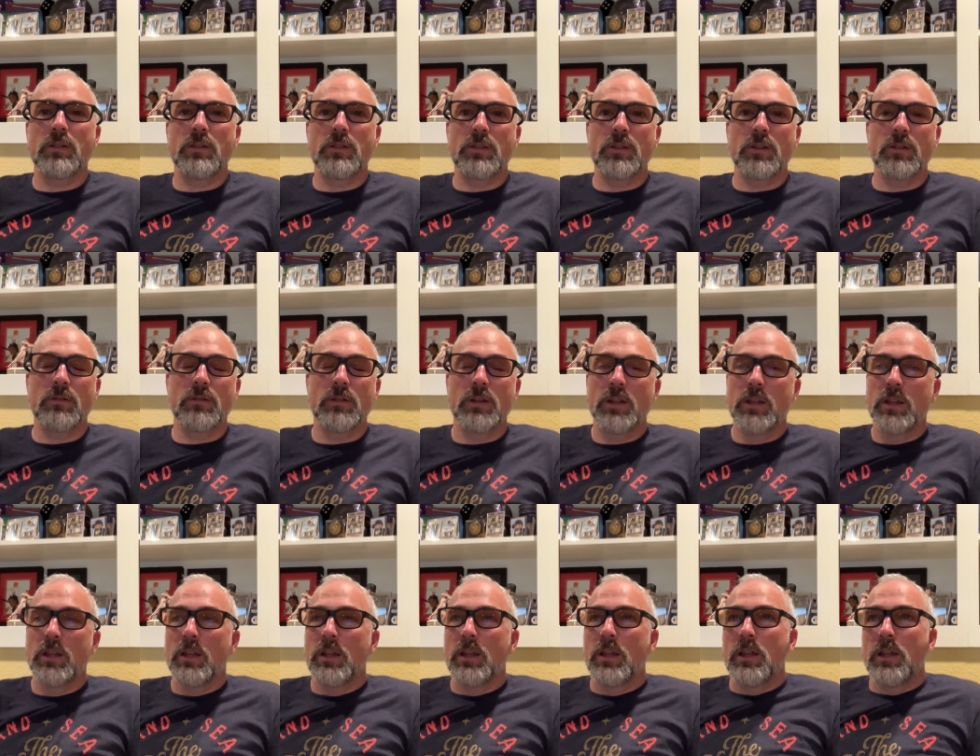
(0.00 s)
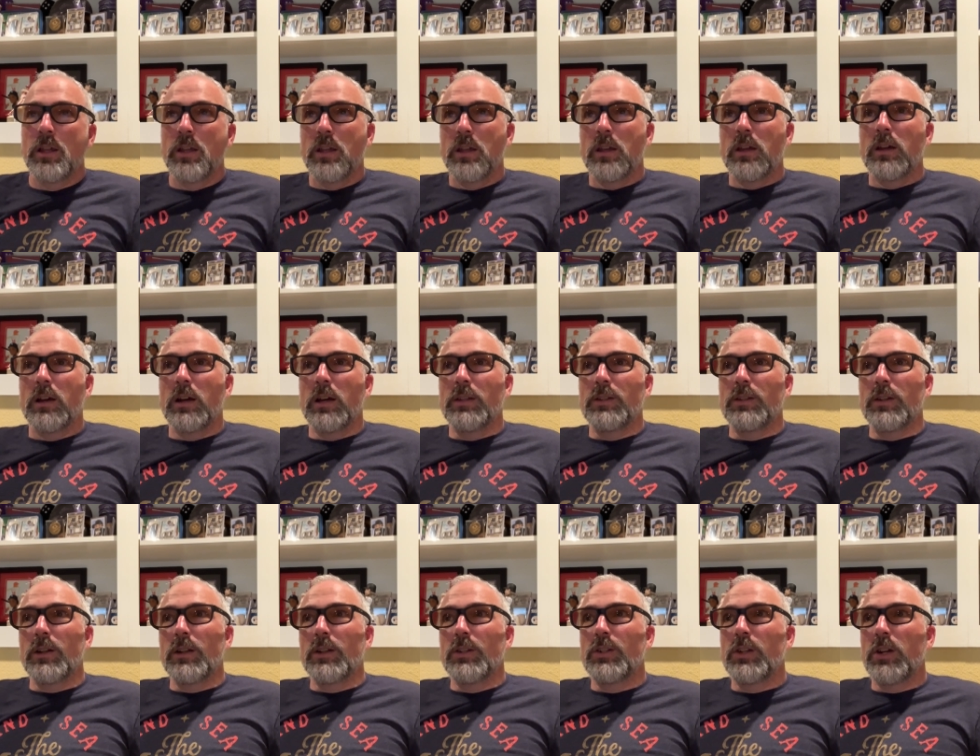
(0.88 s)
so I
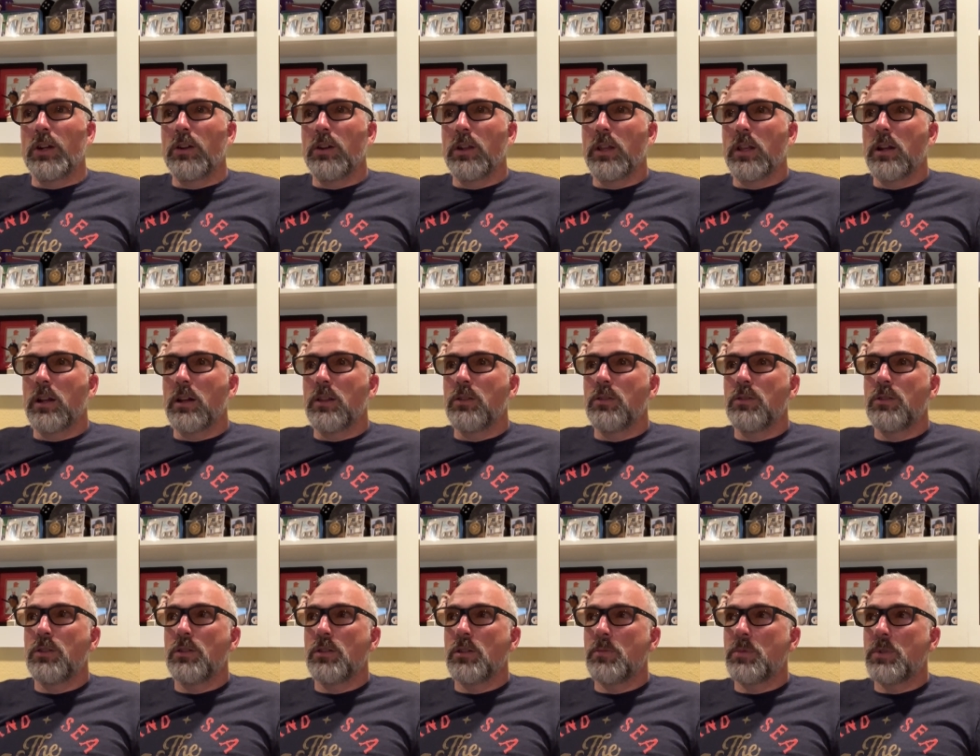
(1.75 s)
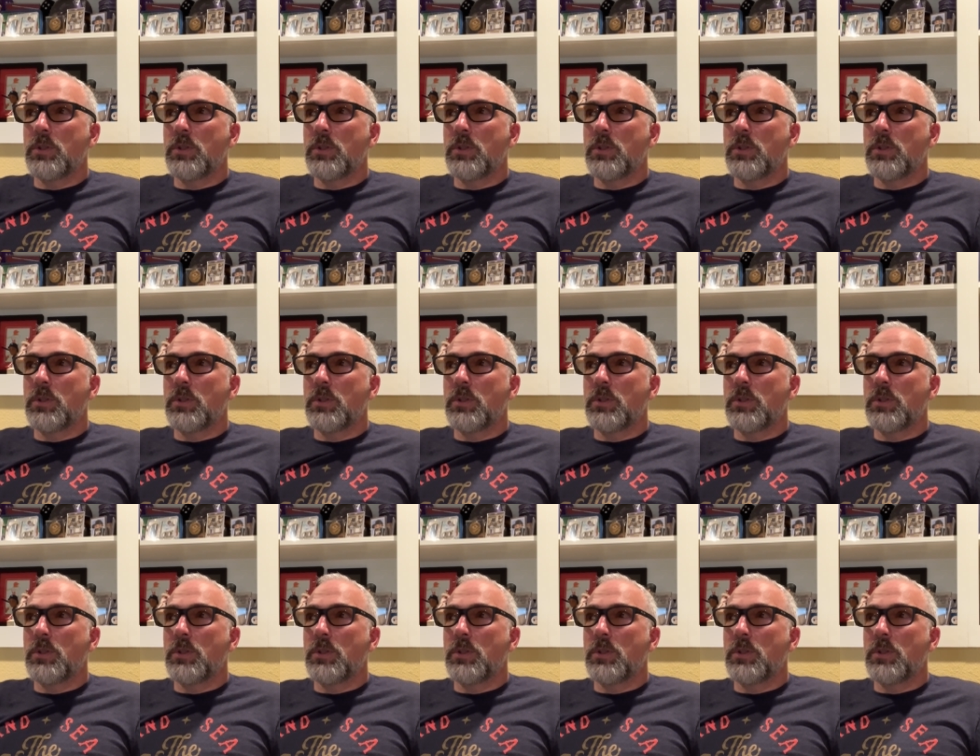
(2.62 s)
started sharing it on YouTube,